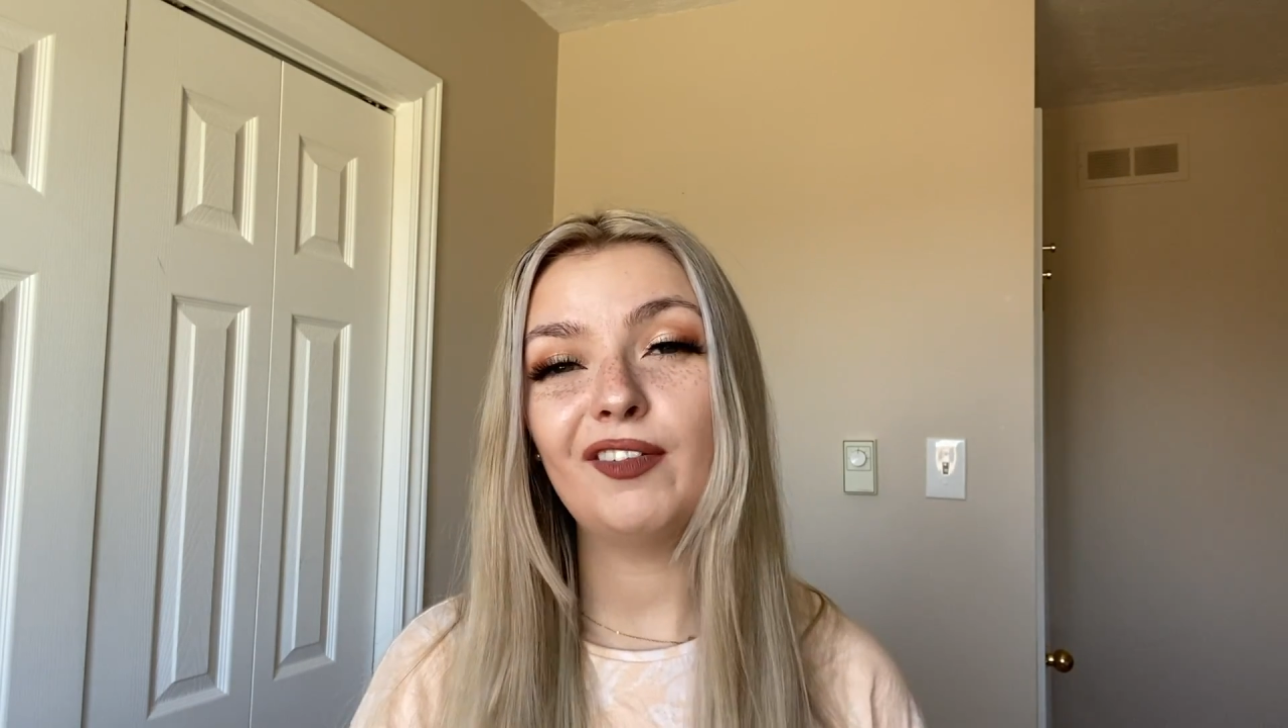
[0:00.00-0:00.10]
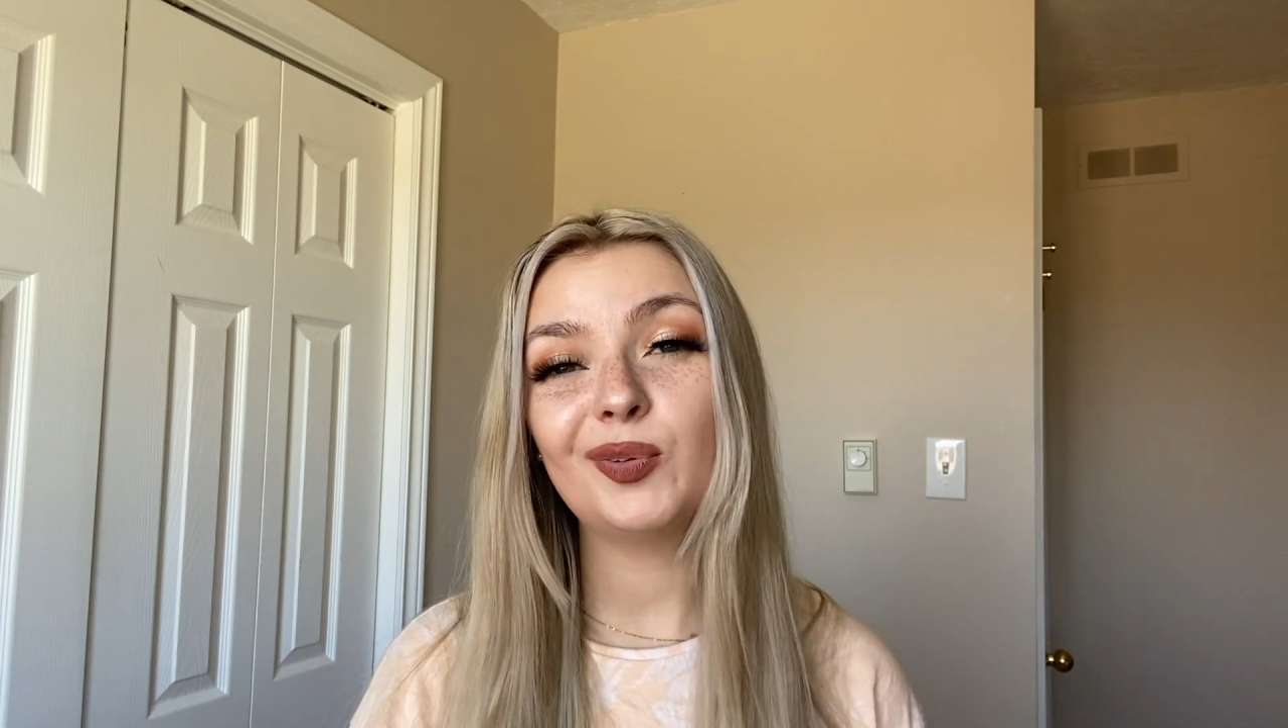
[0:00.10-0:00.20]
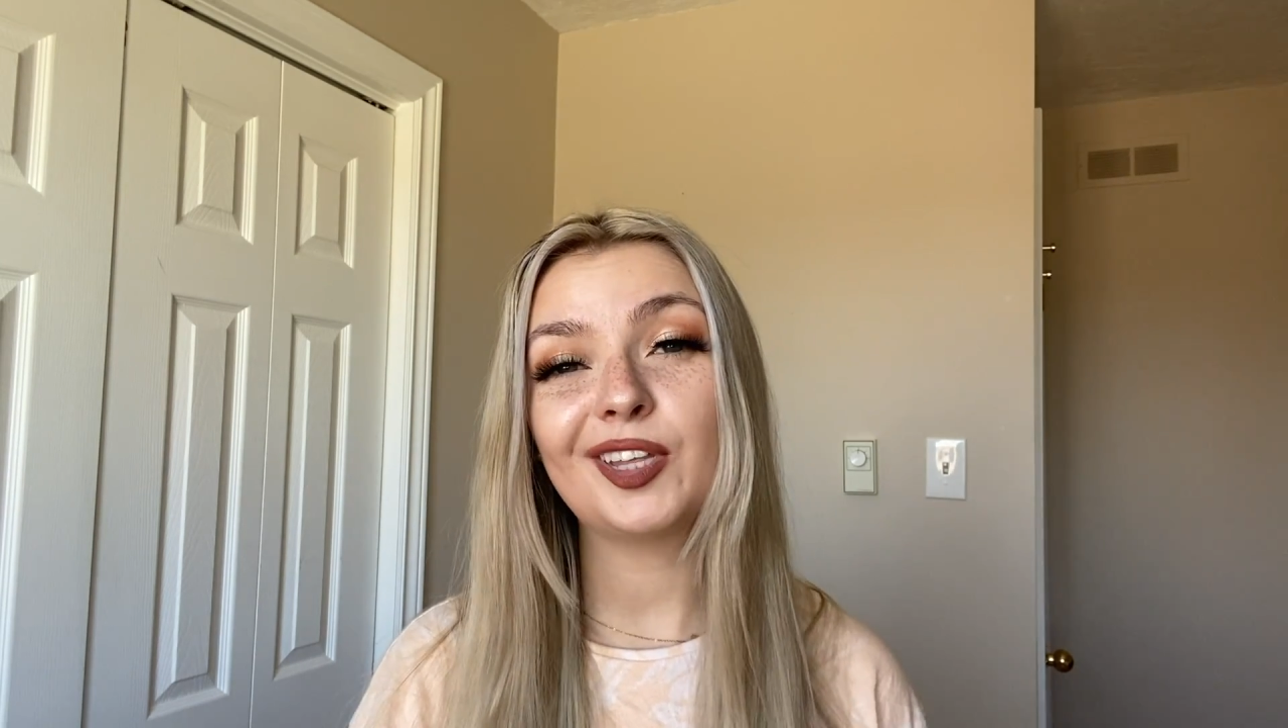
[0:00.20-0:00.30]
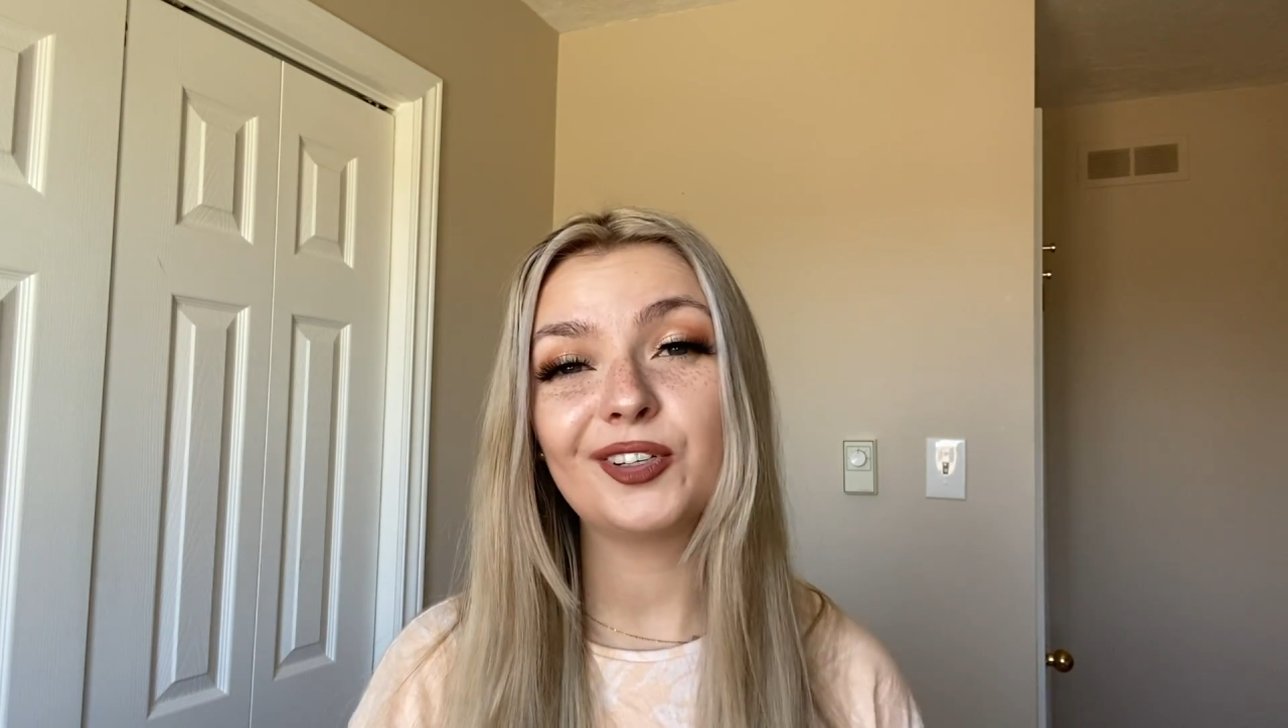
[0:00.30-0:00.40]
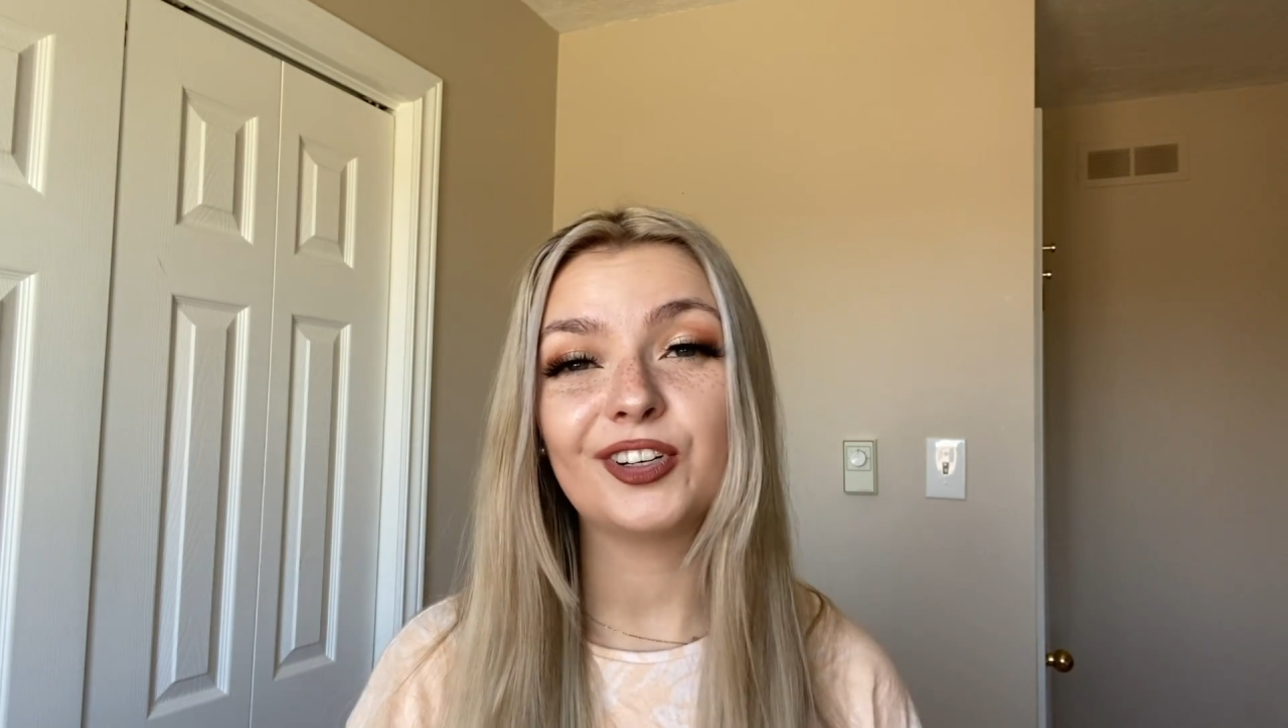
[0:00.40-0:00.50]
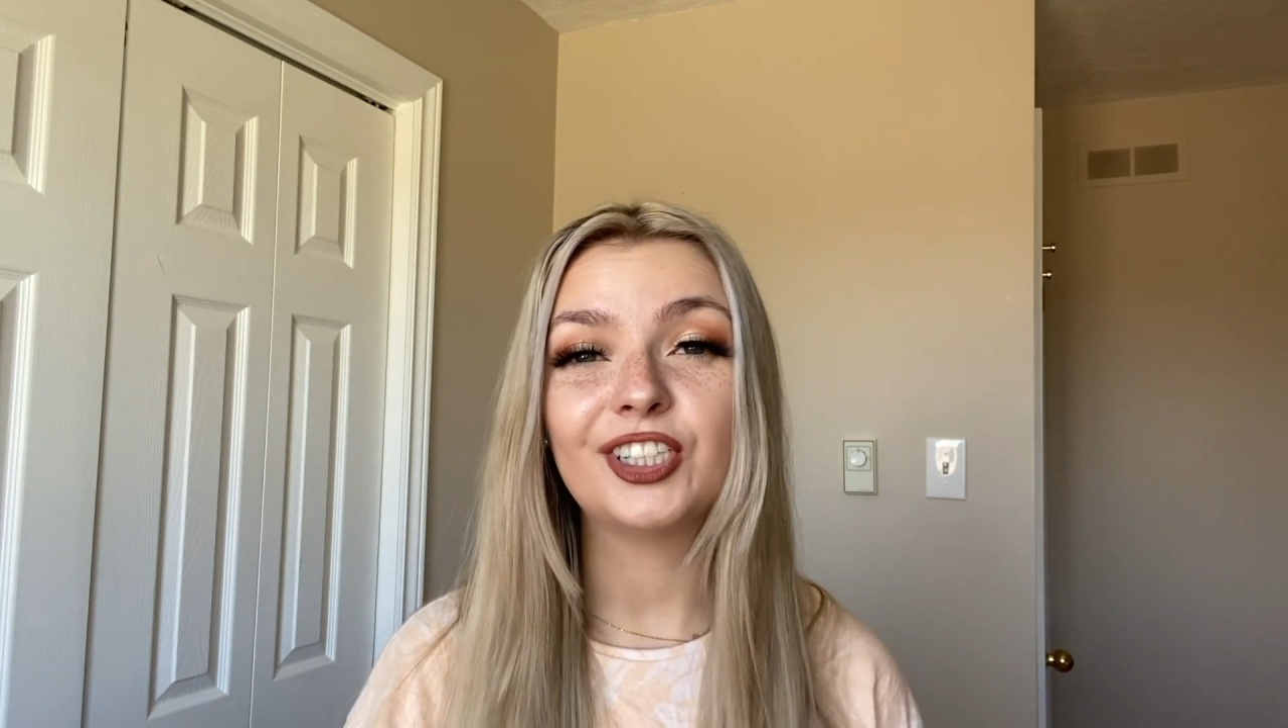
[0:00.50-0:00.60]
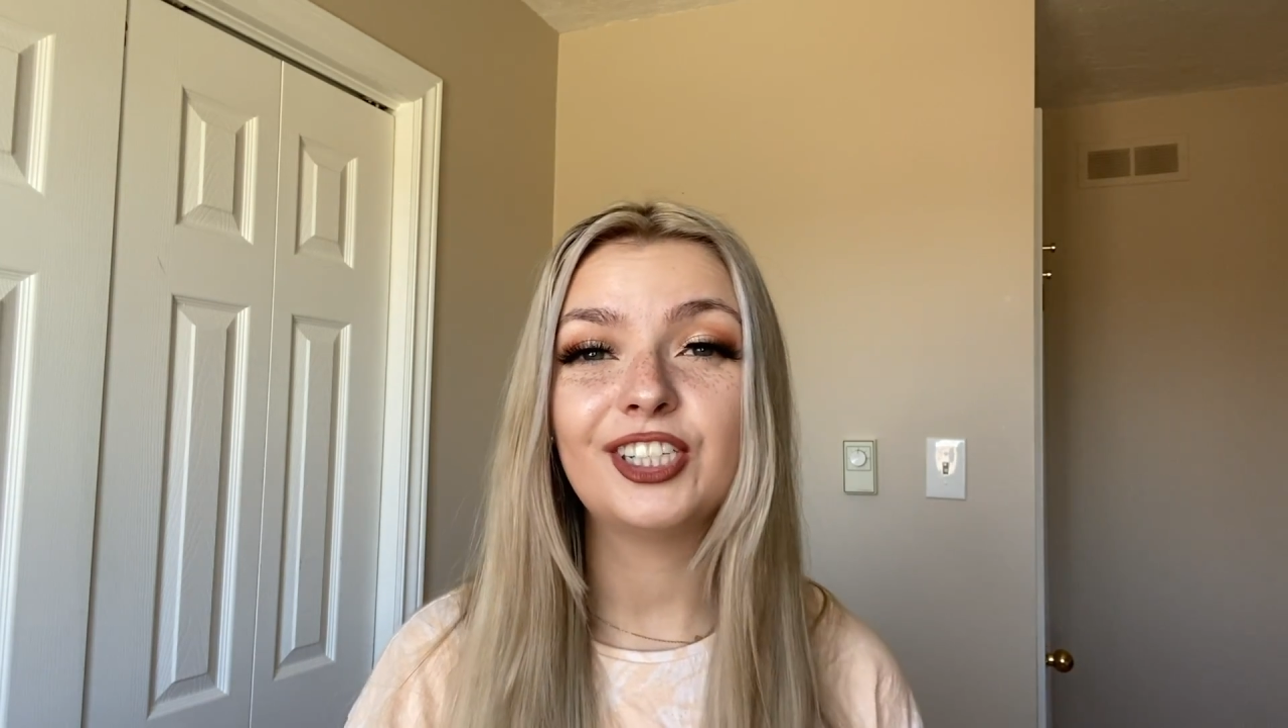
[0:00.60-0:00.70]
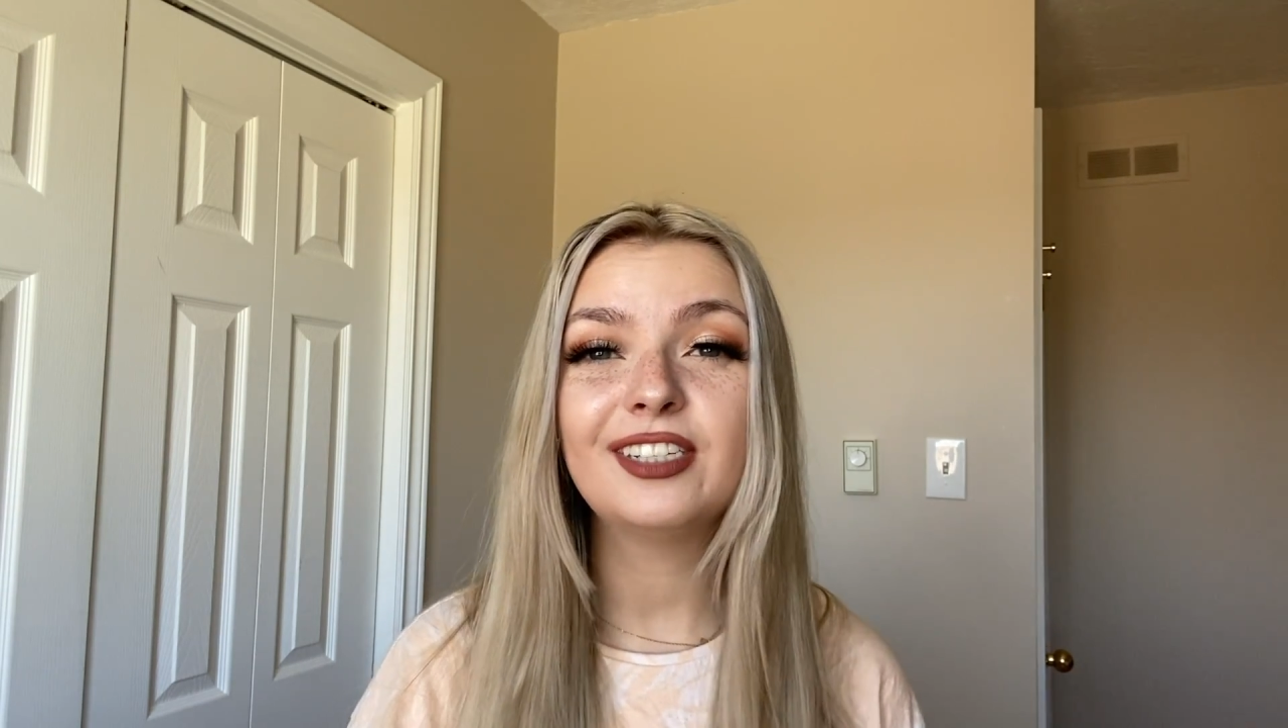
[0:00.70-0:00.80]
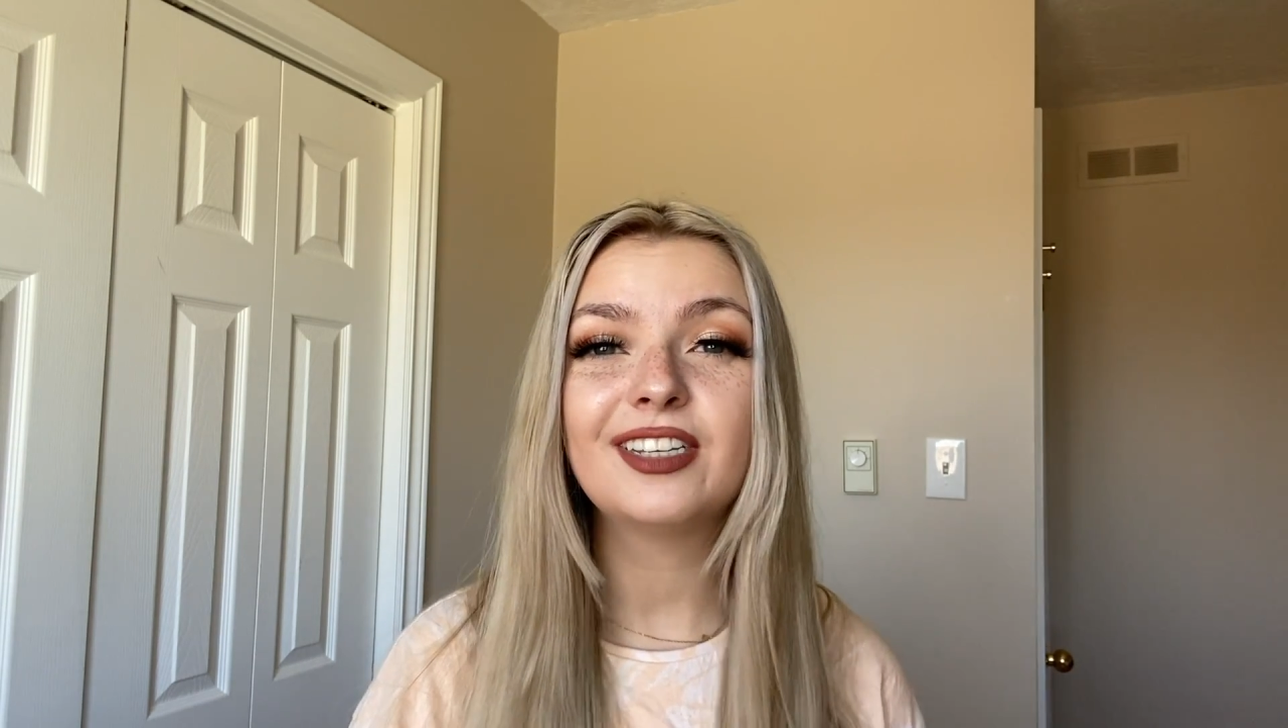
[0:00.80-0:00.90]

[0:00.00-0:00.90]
with other Christians